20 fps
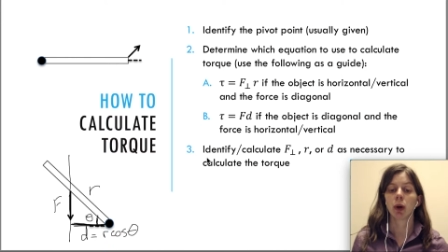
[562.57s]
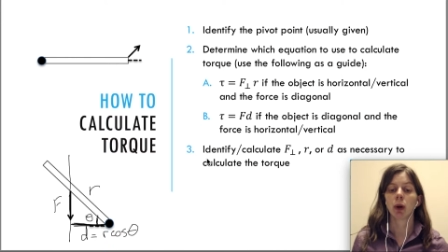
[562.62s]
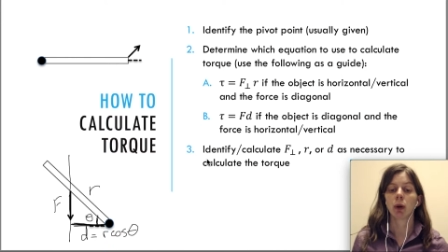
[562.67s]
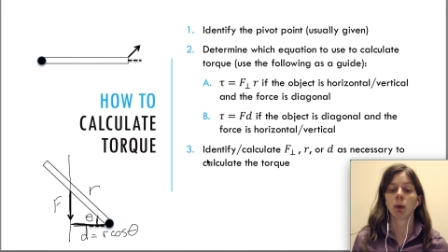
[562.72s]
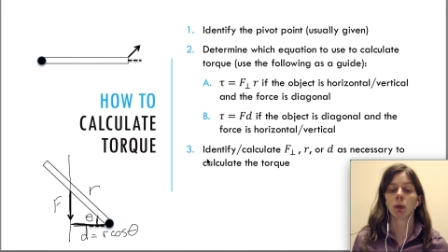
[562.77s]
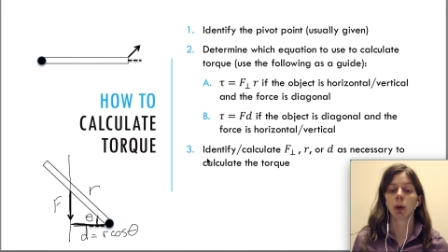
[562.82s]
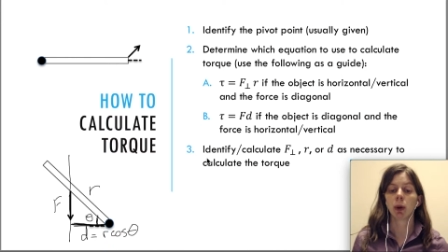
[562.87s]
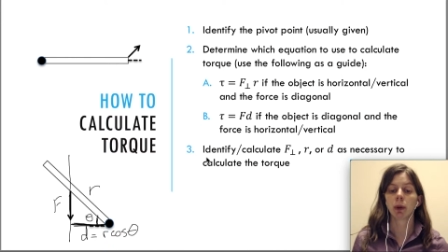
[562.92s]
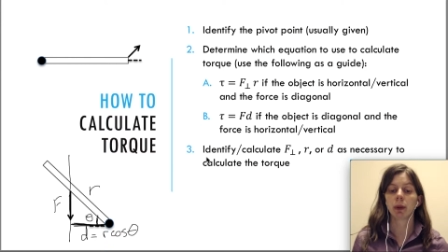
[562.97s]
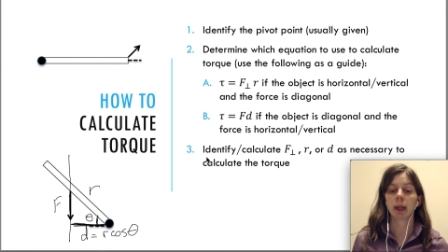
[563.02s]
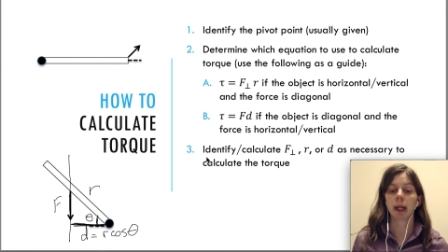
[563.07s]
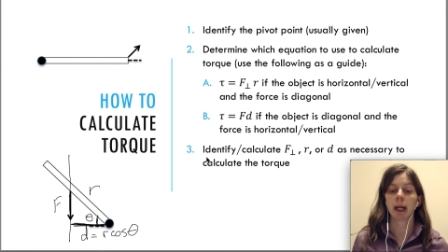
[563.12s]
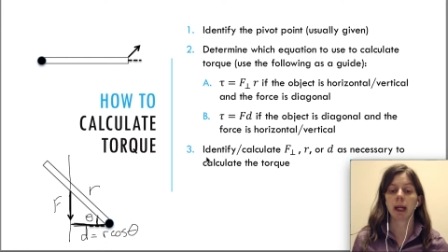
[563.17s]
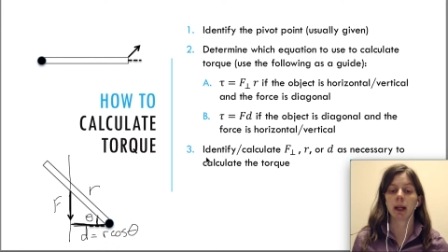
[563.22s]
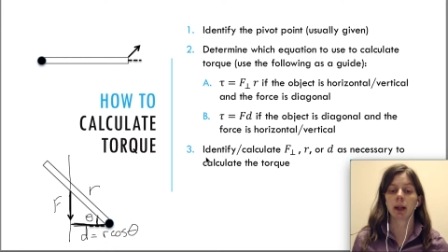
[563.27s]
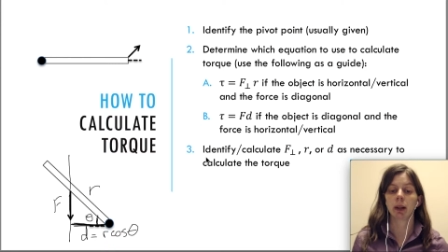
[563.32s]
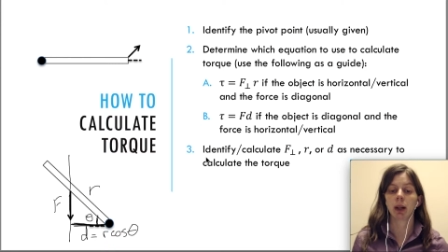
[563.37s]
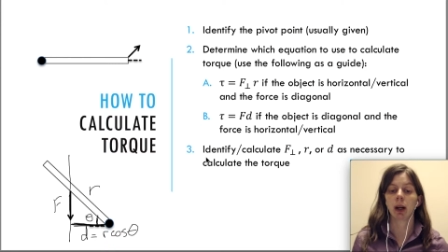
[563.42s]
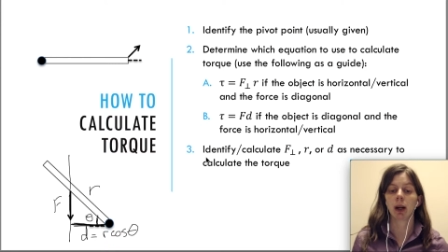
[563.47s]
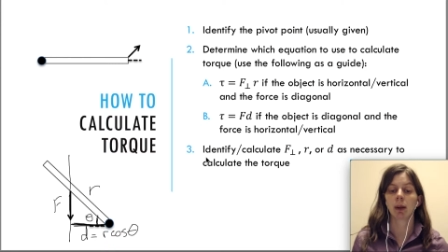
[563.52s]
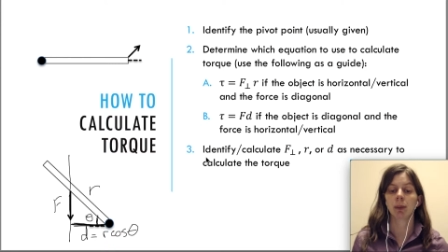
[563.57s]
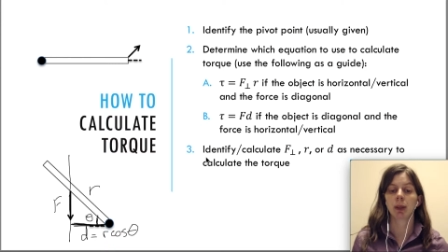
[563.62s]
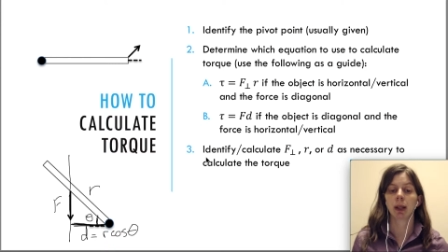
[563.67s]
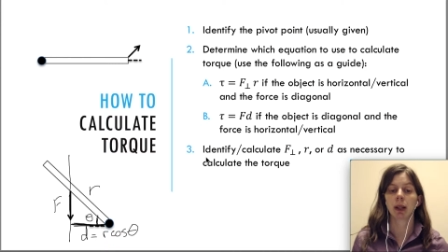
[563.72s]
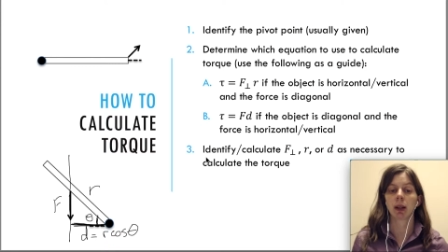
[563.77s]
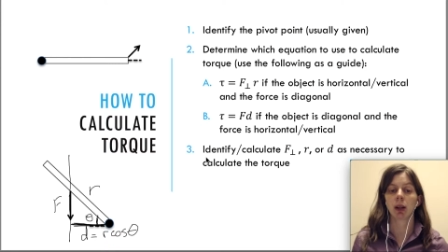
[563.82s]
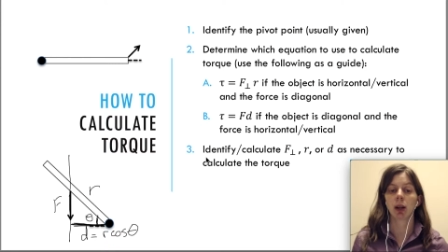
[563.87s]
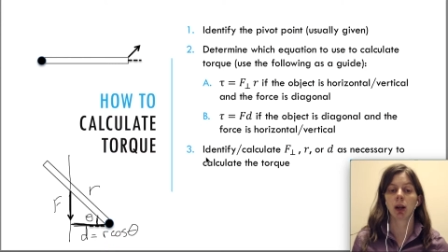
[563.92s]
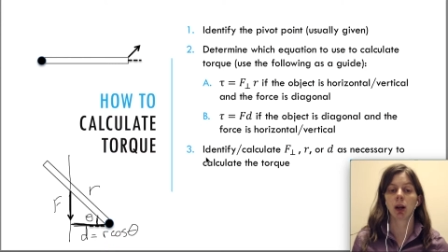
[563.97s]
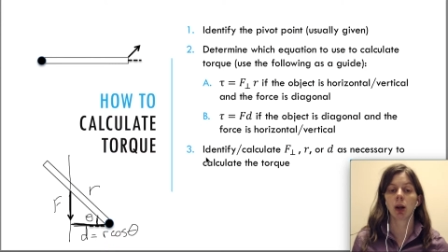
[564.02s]
rotating the object
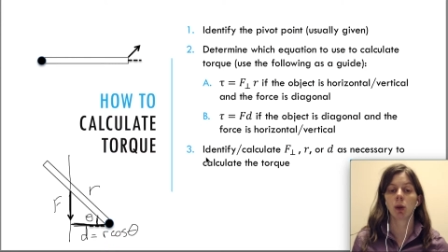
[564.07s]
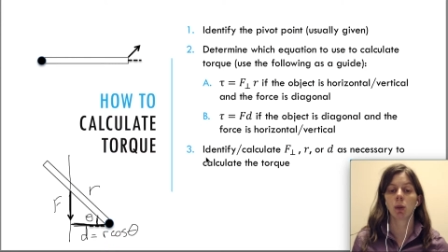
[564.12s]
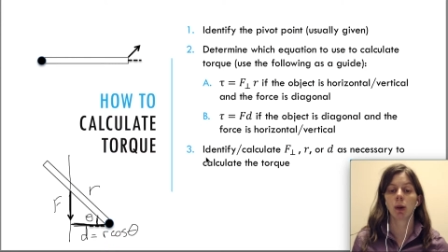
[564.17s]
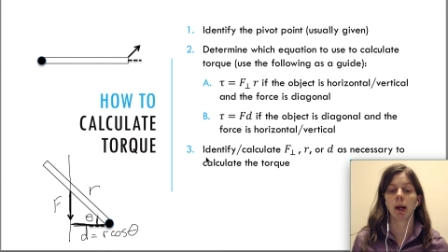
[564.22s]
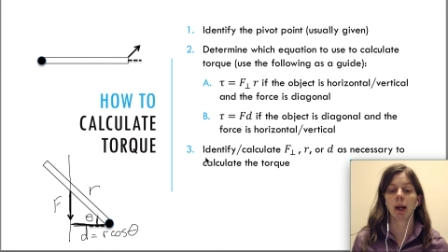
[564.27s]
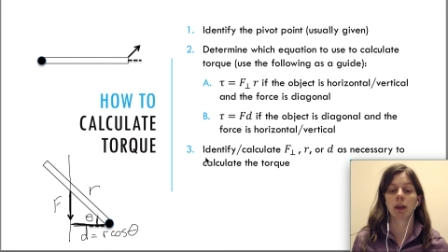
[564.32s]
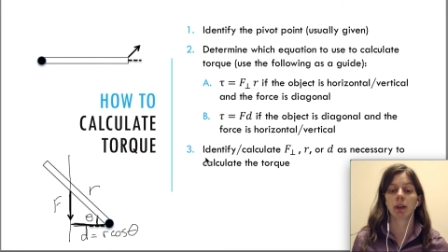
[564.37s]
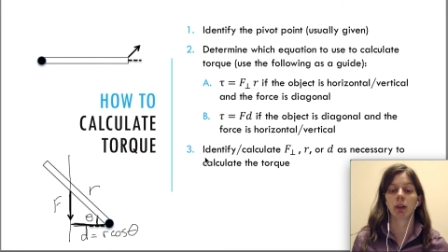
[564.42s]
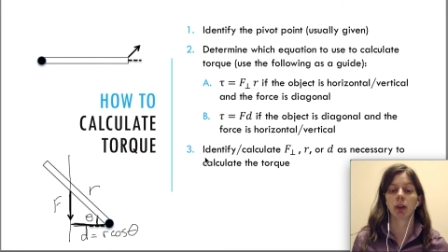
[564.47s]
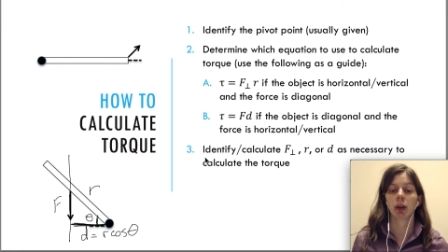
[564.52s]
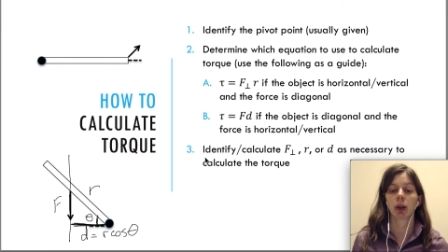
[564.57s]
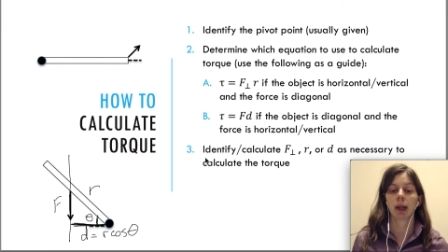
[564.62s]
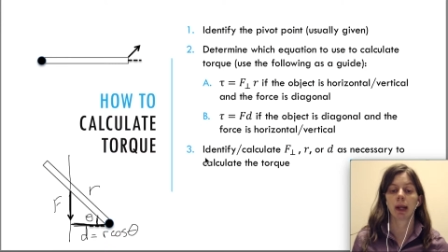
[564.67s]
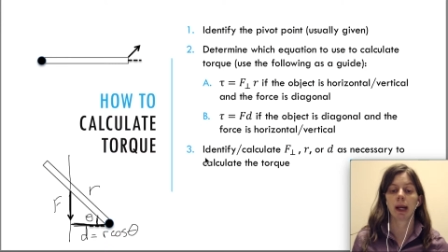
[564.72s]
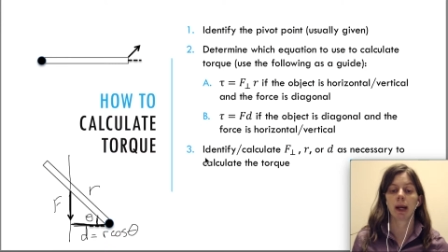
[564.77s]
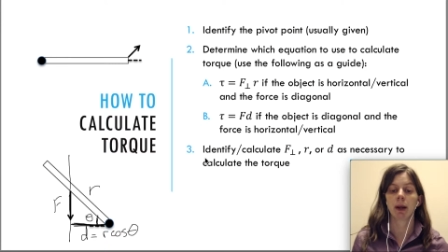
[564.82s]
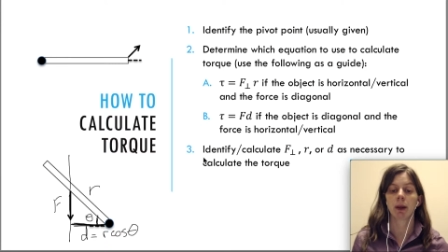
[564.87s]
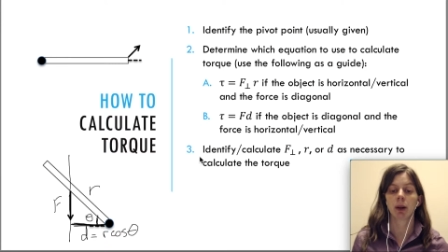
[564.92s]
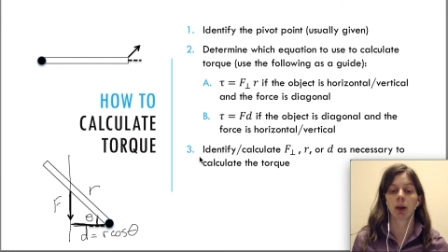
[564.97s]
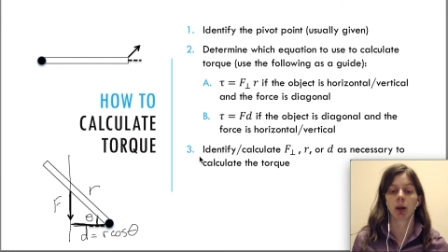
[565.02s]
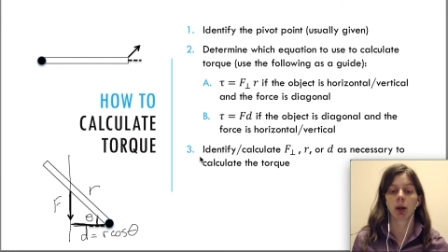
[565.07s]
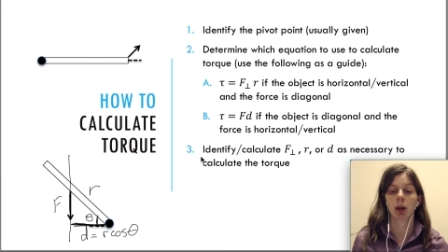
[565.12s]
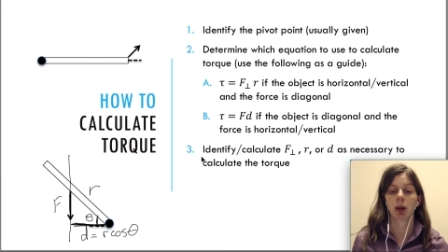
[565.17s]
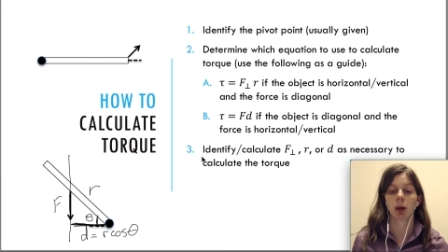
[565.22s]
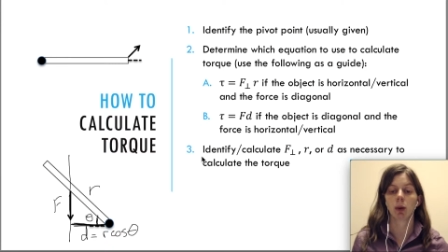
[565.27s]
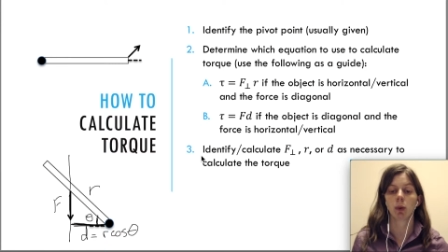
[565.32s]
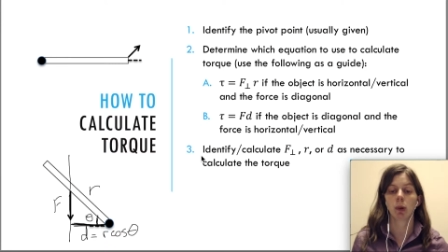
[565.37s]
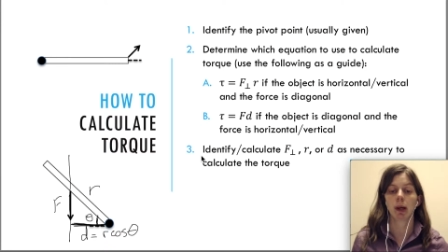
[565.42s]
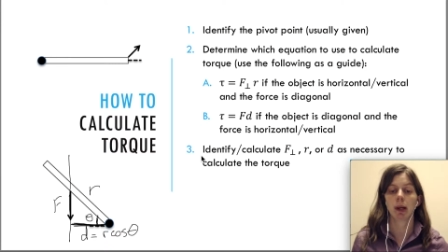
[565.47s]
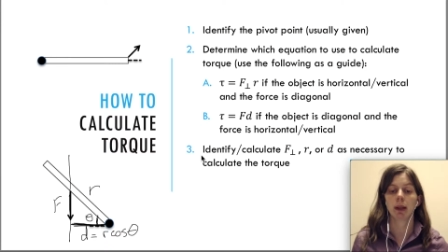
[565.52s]
clockwise or
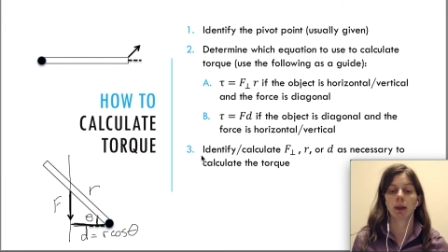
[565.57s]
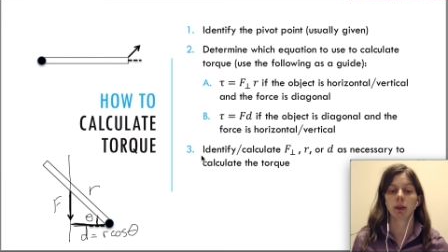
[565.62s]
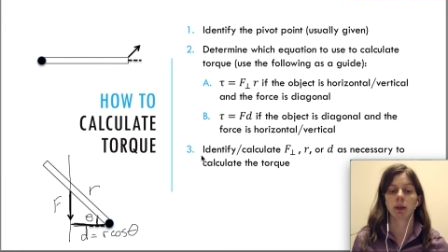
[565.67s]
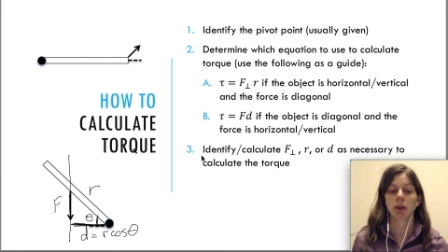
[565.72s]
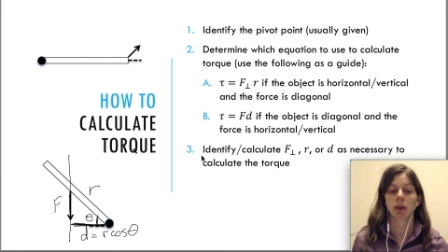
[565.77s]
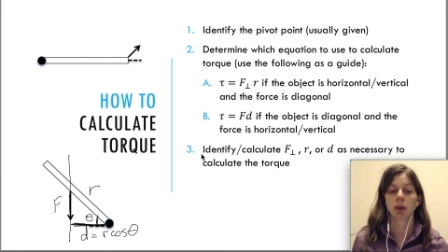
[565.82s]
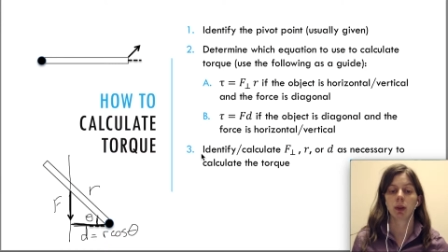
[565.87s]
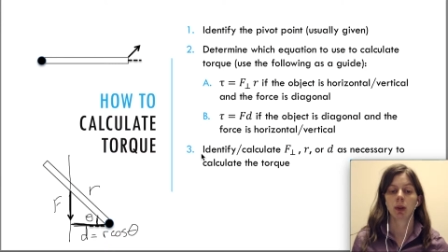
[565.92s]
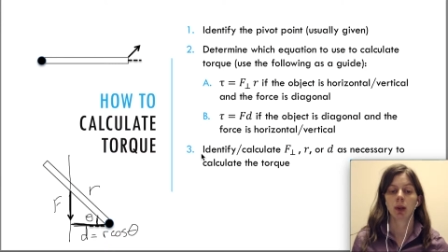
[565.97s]
counterclockwise?